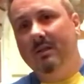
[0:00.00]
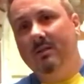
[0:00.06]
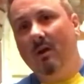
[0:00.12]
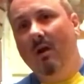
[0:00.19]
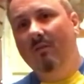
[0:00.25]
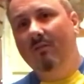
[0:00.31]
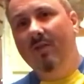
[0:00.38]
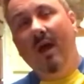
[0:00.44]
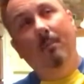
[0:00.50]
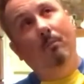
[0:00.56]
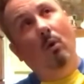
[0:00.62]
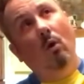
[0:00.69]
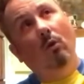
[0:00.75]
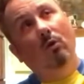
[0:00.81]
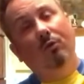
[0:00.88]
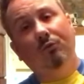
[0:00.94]
of that
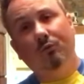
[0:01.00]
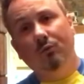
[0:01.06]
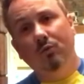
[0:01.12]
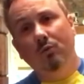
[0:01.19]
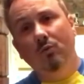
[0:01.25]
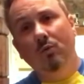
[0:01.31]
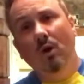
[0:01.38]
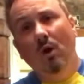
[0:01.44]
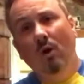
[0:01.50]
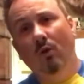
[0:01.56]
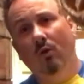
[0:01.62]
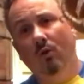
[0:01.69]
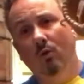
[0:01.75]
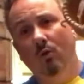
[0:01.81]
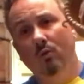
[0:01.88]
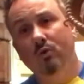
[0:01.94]
ball through
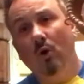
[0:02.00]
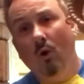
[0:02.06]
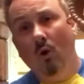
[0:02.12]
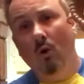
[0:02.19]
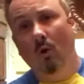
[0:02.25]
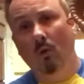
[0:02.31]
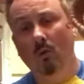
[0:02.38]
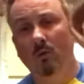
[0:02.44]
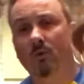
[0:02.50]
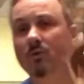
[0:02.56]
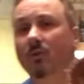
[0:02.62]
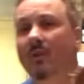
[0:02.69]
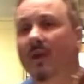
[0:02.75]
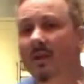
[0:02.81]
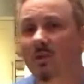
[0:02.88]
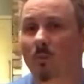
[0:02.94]
those holes. So
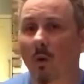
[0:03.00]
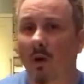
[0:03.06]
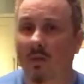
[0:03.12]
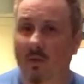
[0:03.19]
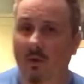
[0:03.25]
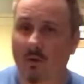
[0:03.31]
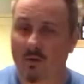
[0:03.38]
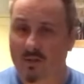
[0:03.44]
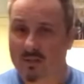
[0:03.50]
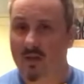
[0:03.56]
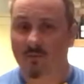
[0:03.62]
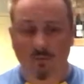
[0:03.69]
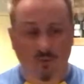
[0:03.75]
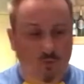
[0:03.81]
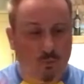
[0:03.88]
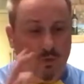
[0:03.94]
that's why there is a
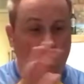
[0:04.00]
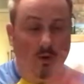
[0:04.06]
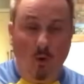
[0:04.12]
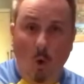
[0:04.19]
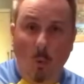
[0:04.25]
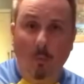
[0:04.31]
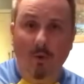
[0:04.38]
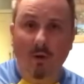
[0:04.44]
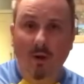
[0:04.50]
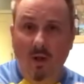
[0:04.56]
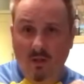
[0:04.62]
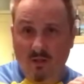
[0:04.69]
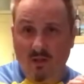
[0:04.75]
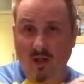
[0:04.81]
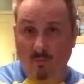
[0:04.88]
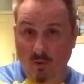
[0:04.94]
difference between an open
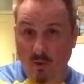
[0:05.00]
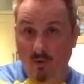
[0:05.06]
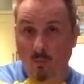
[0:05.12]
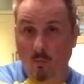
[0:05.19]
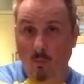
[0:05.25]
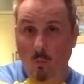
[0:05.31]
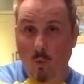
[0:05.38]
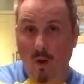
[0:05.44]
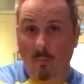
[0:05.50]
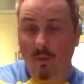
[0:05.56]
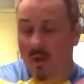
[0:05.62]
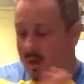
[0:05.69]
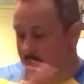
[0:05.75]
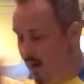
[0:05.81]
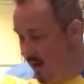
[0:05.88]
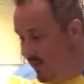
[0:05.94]
type web
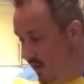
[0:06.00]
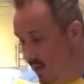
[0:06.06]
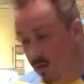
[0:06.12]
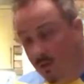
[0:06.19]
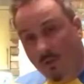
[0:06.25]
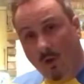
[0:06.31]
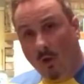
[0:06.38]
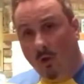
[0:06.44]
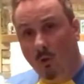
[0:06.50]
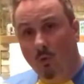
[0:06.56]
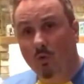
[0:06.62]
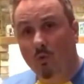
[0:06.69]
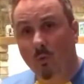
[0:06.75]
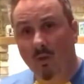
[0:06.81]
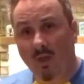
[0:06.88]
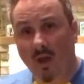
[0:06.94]
and then the closed
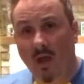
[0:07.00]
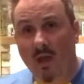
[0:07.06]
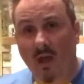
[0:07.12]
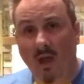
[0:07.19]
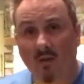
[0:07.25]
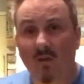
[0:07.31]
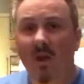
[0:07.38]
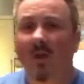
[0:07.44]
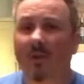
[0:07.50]
one that I have.